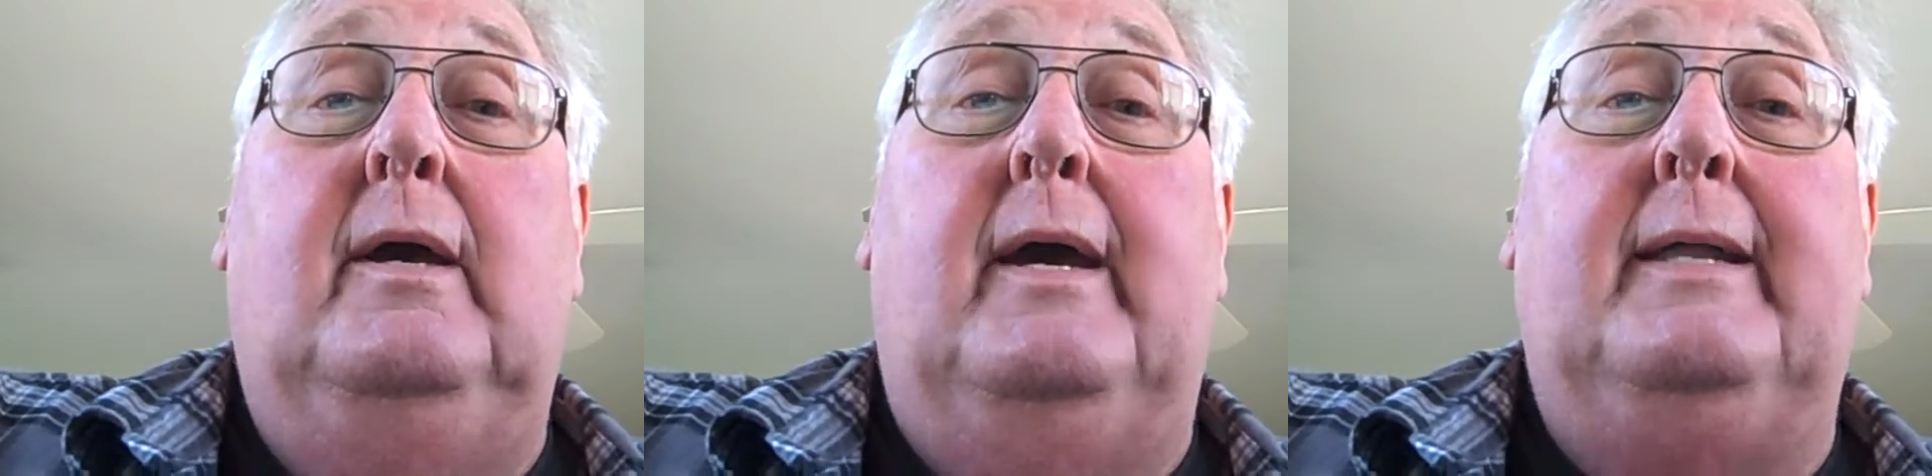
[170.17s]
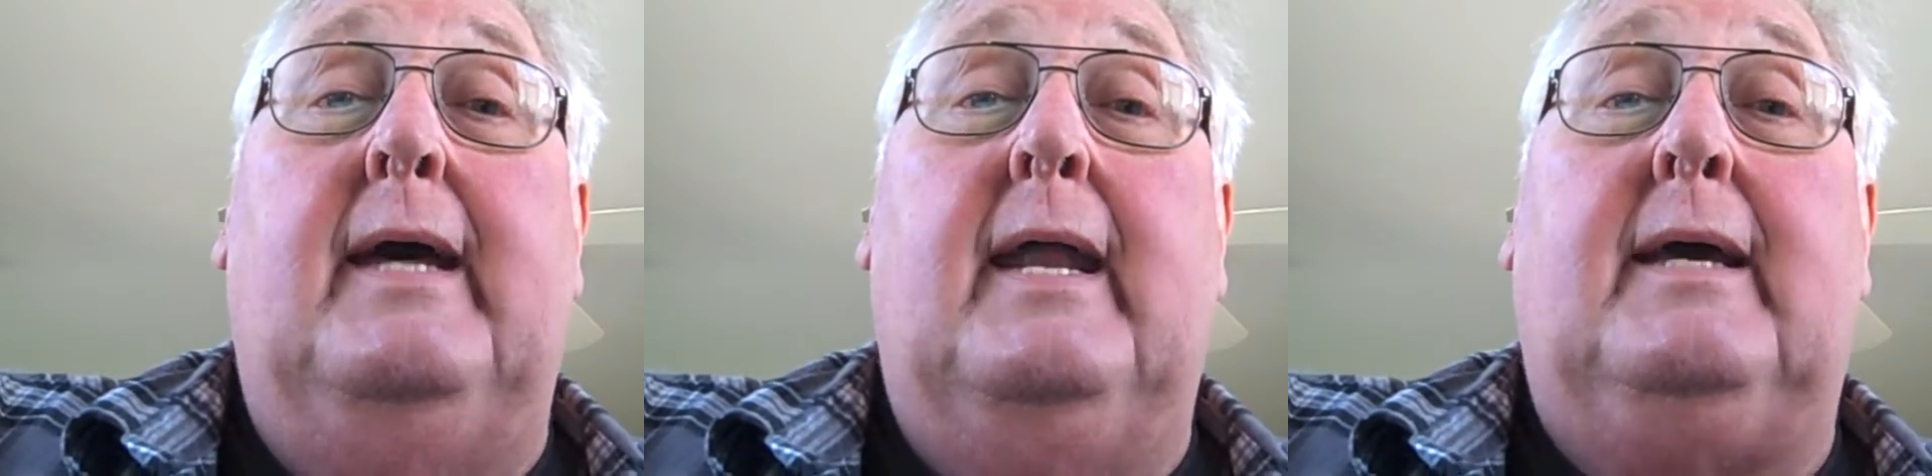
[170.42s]

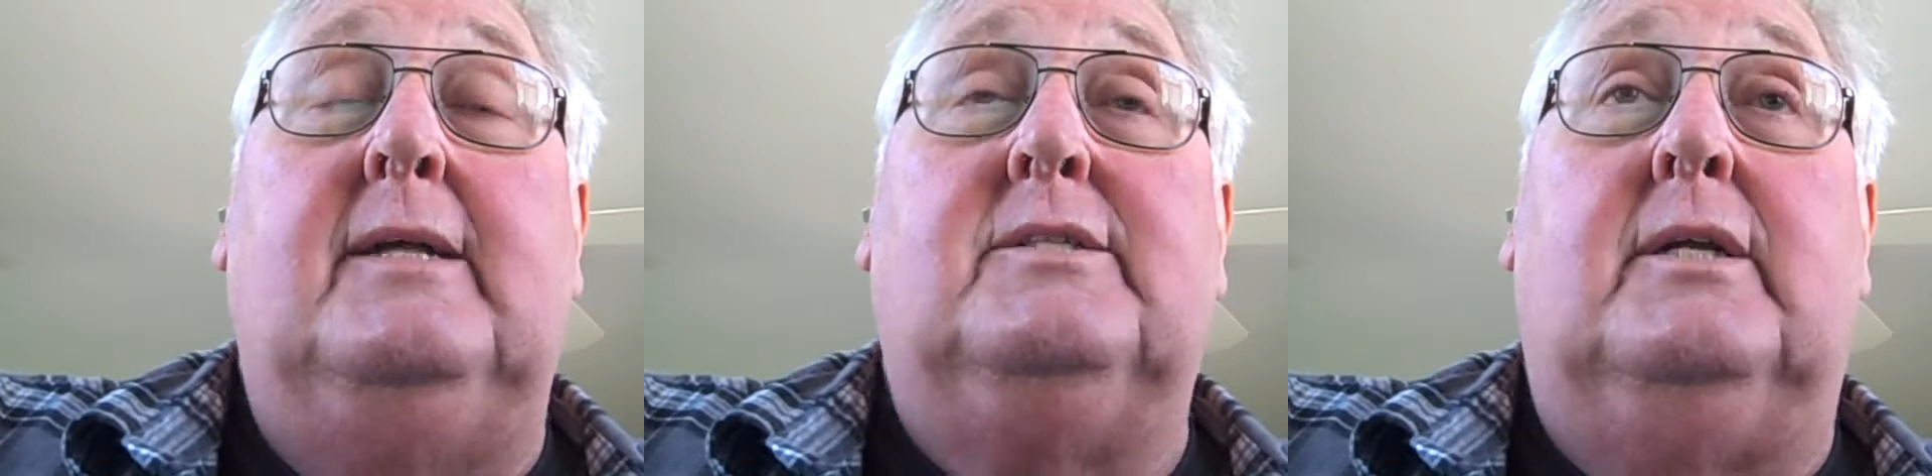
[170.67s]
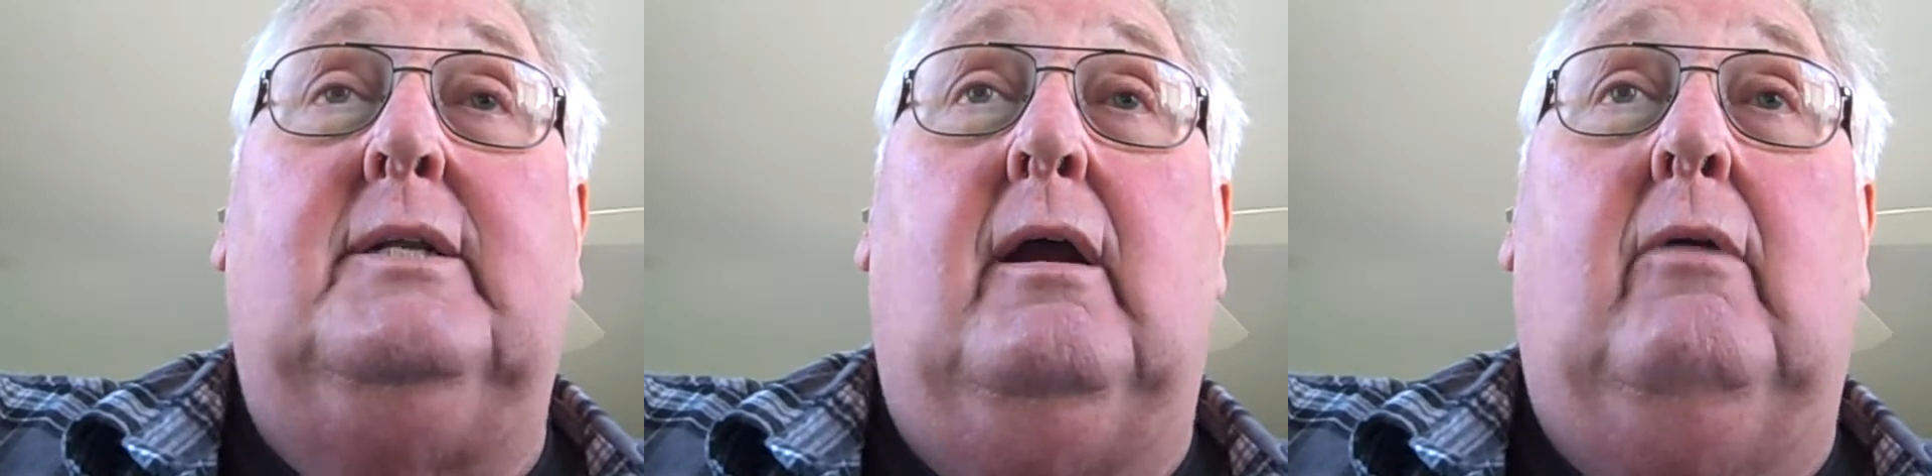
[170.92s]
and then I can
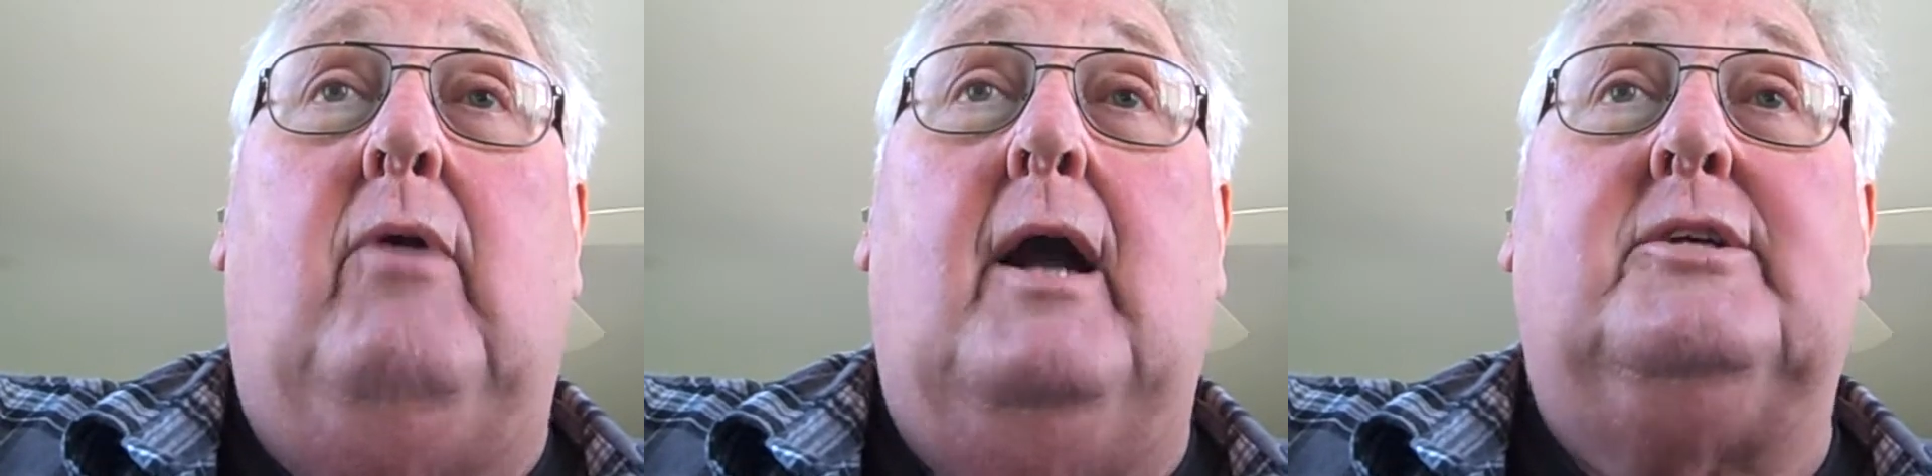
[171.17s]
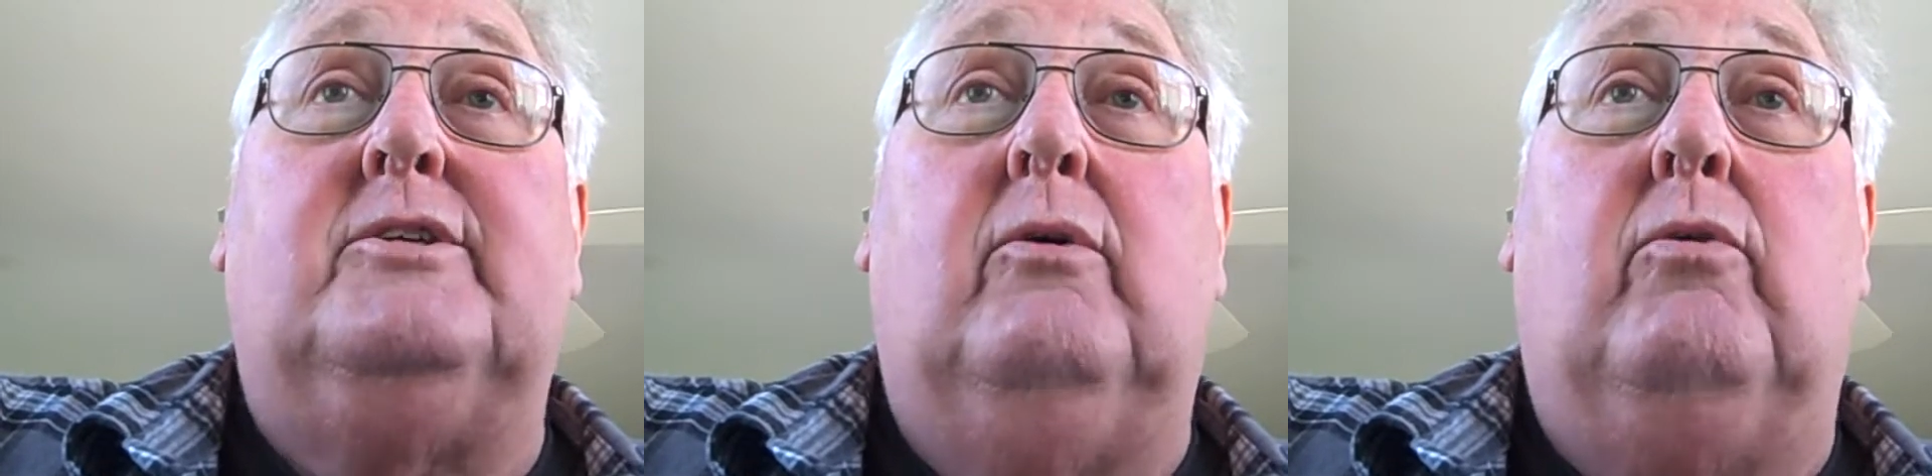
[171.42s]
sit there and watch the